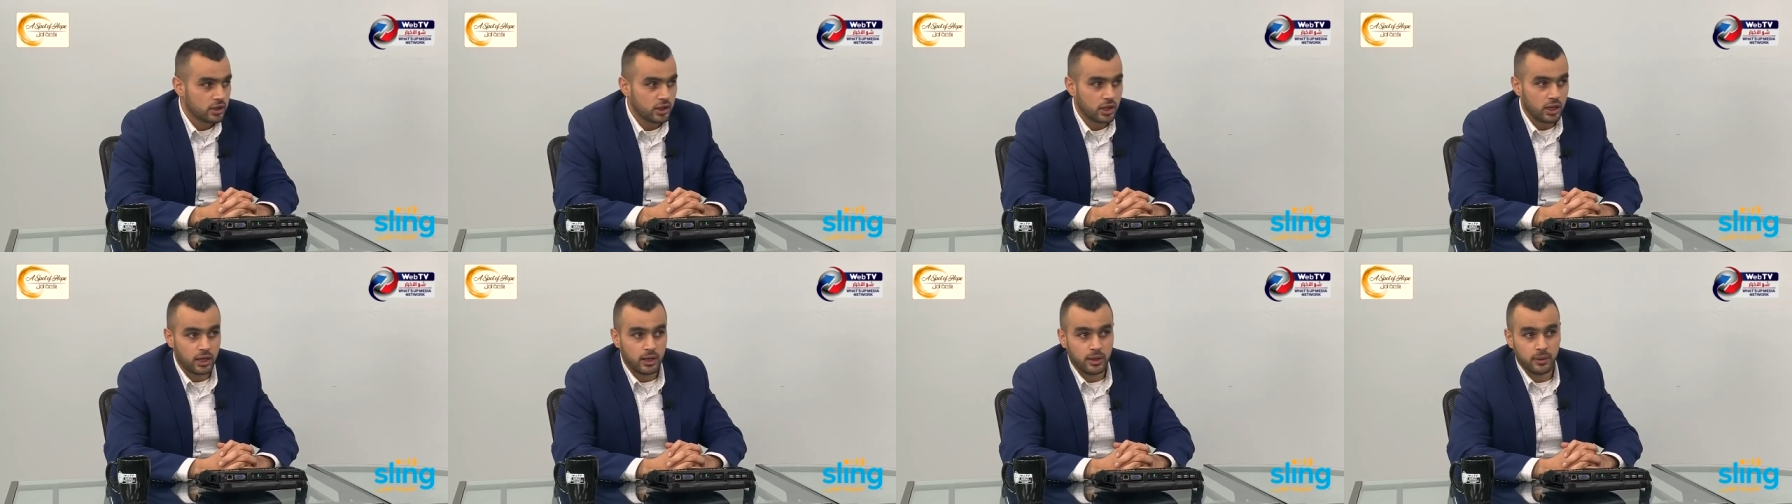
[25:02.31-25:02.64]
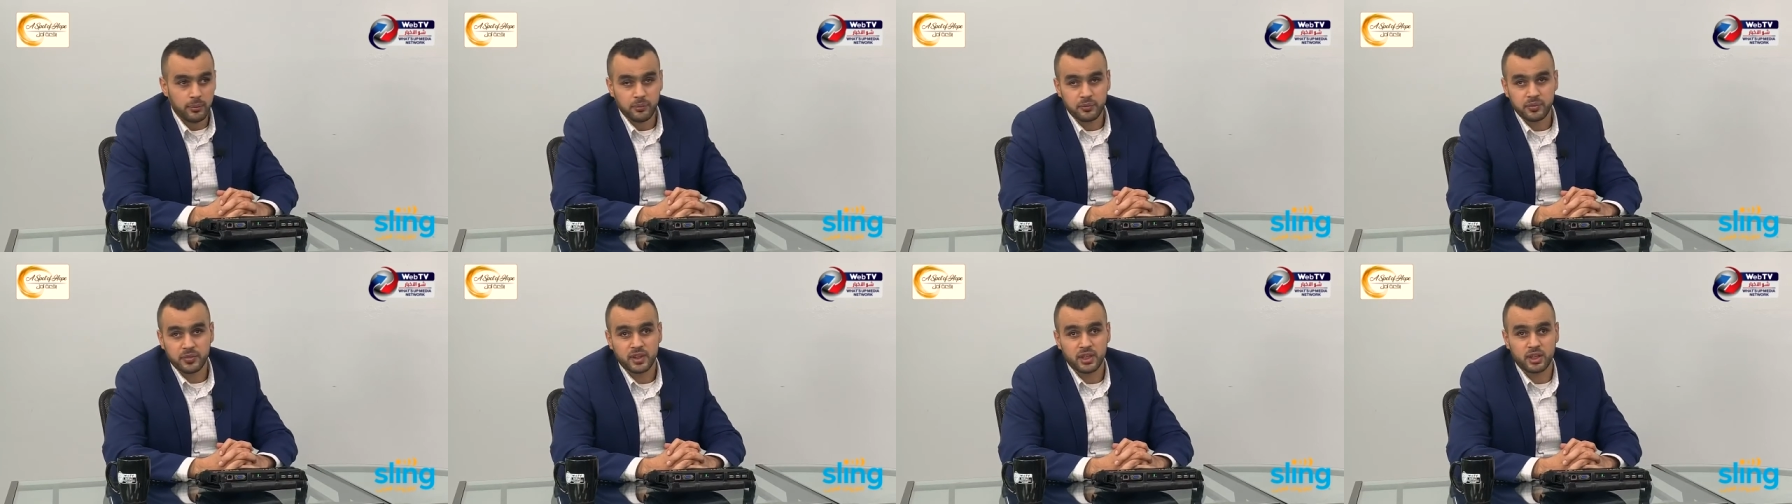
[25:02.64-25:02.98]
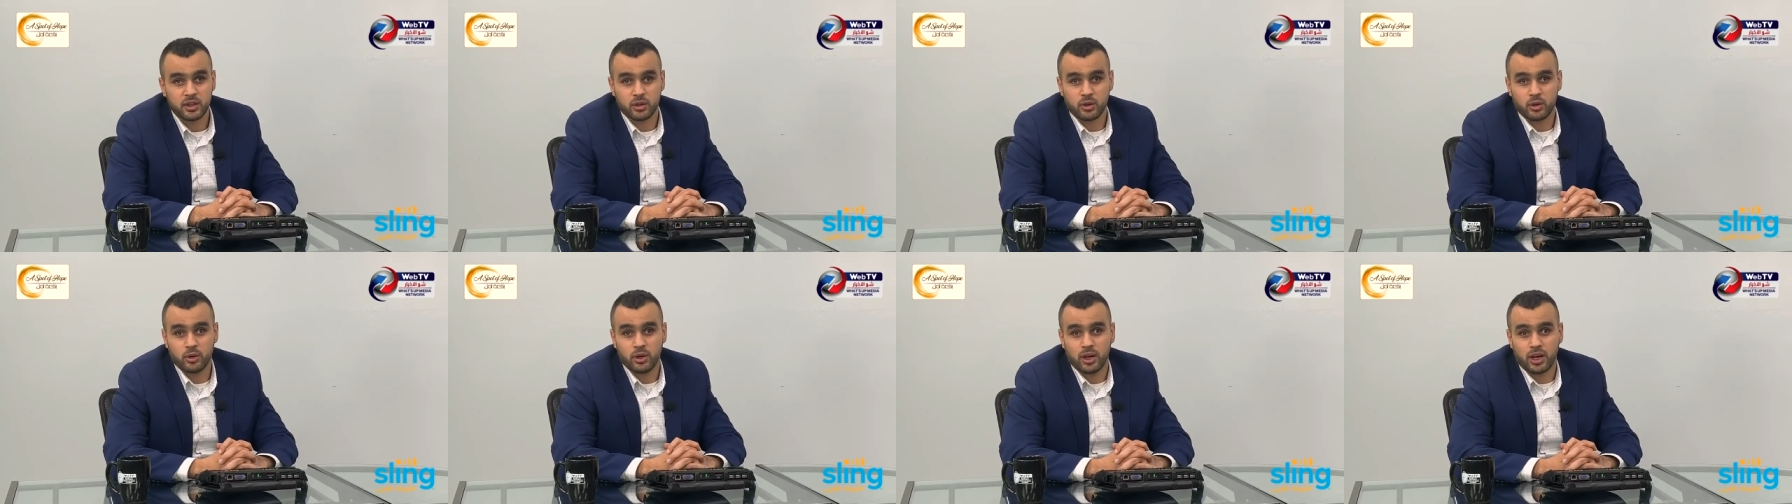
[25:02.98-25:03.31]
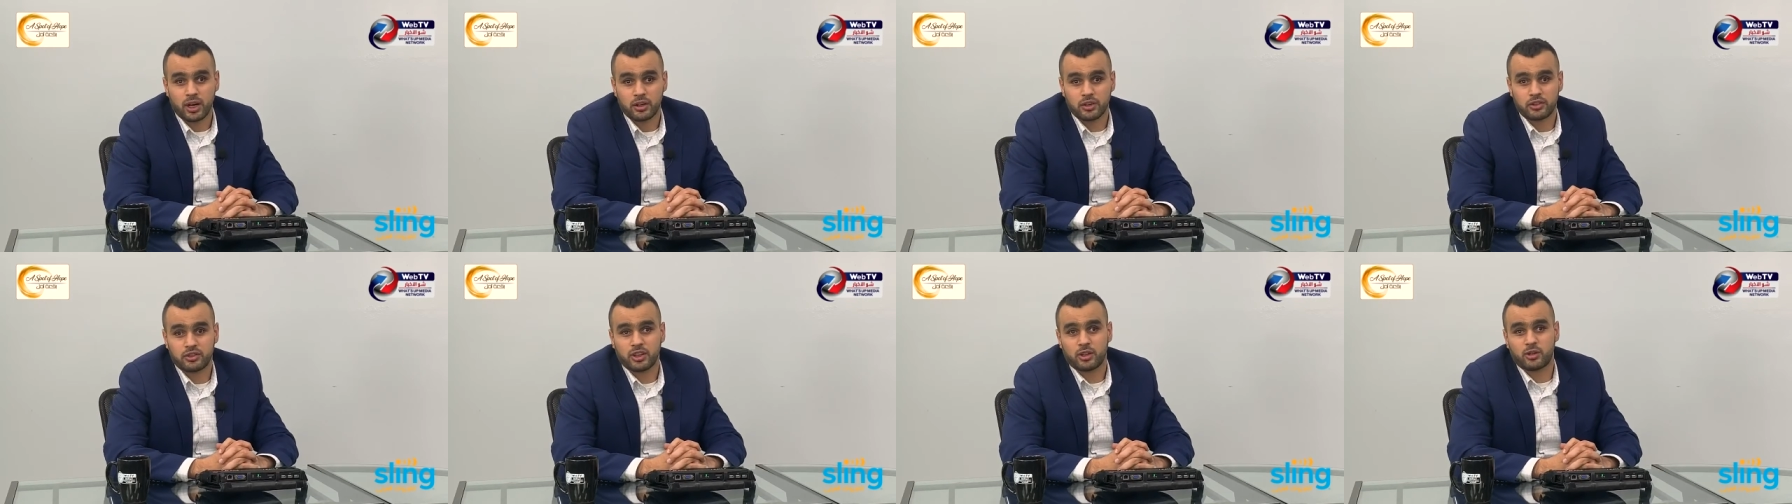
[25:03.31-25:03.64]

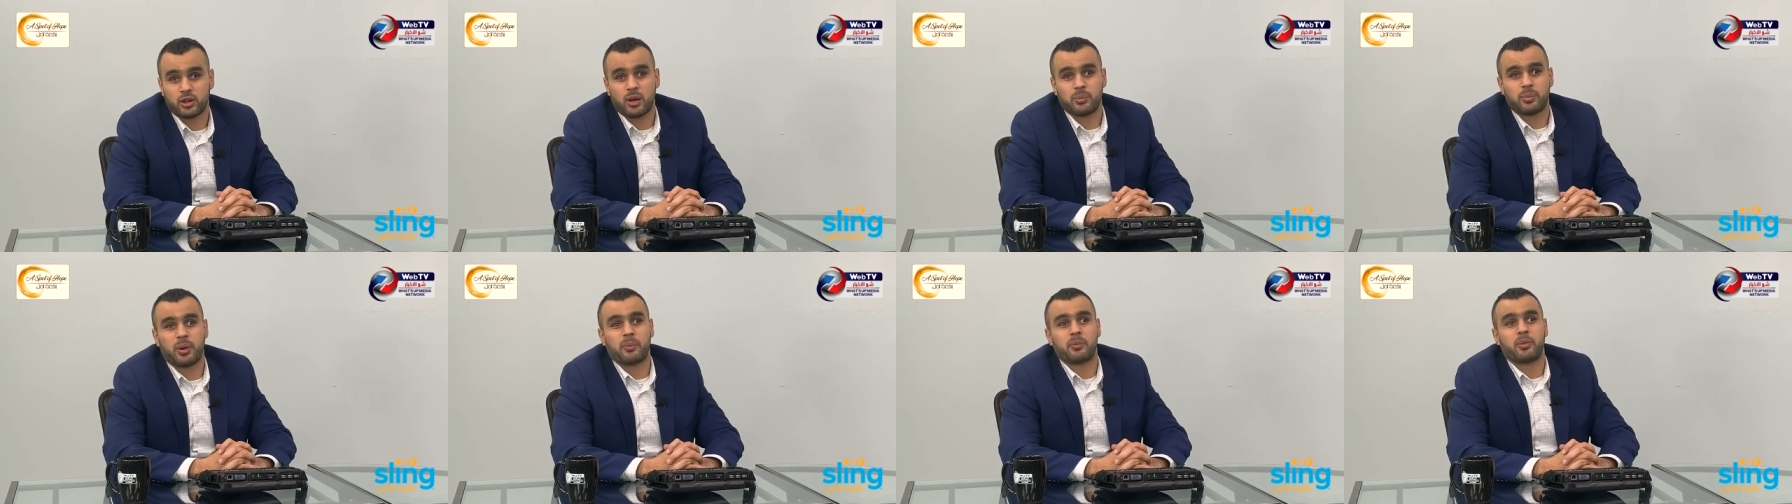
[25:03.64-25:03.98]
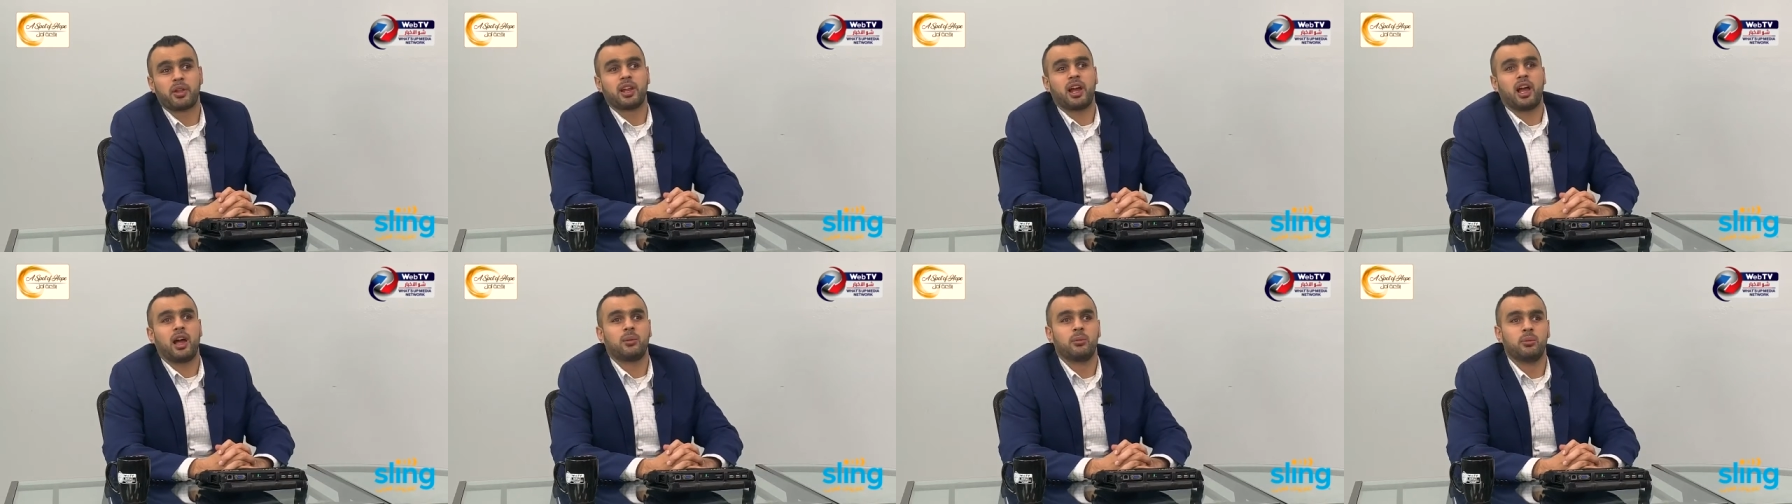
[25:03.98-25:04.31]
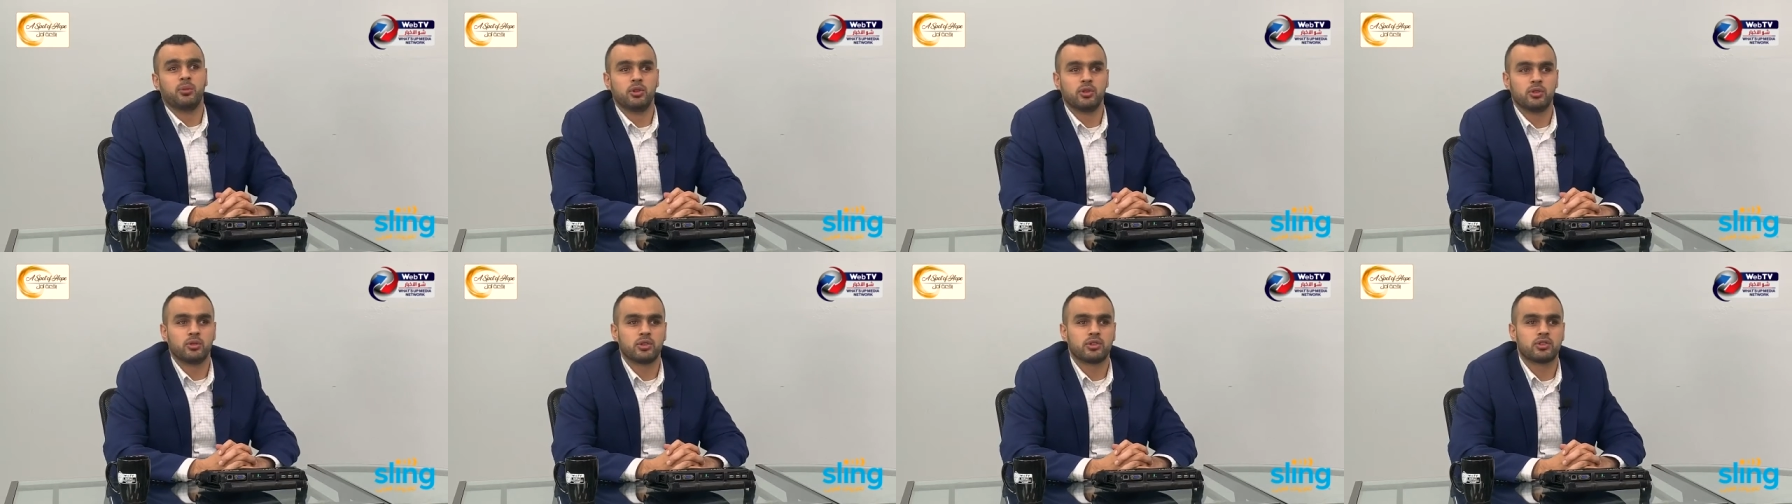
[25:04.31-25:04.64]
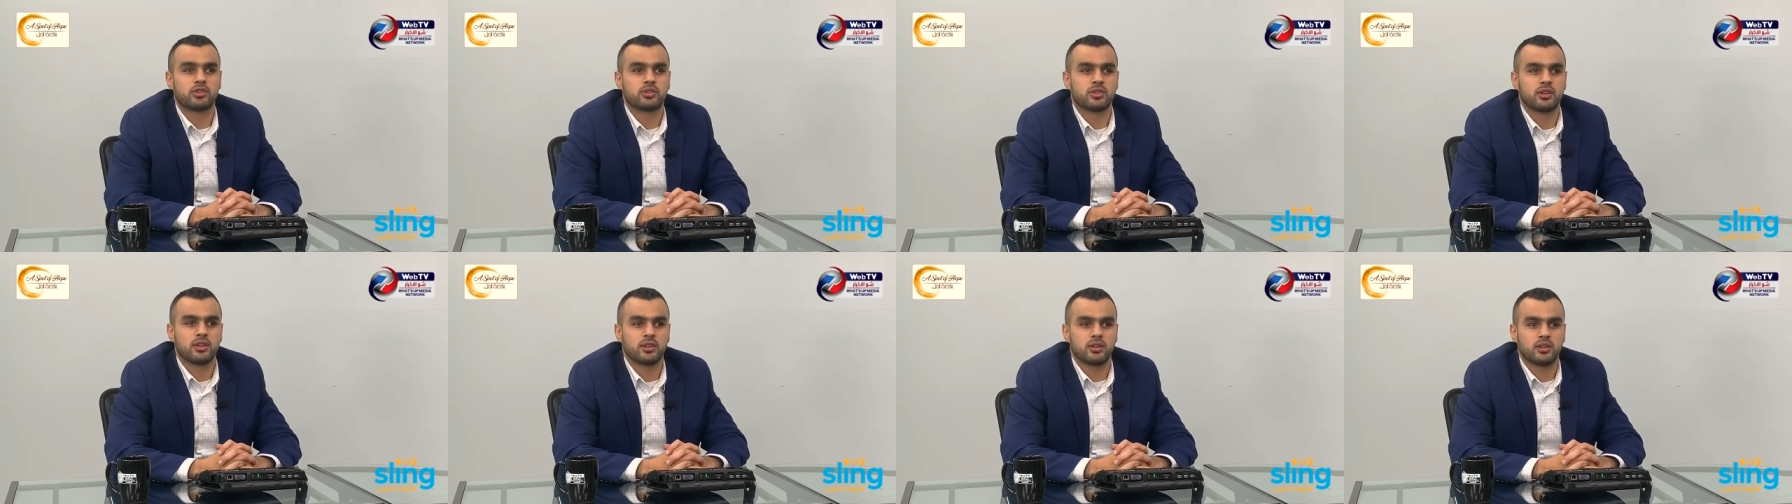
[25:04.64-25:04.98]
Our state rep, Abdullah Hamoud,
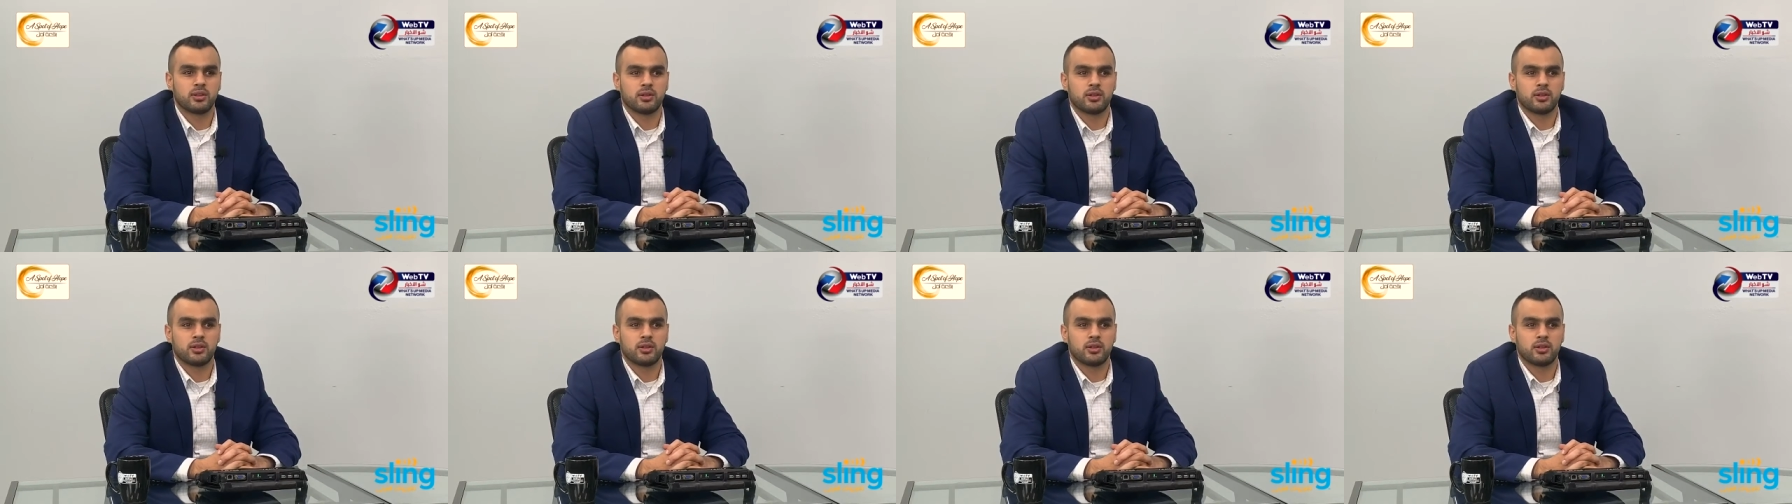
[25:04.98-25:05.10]
which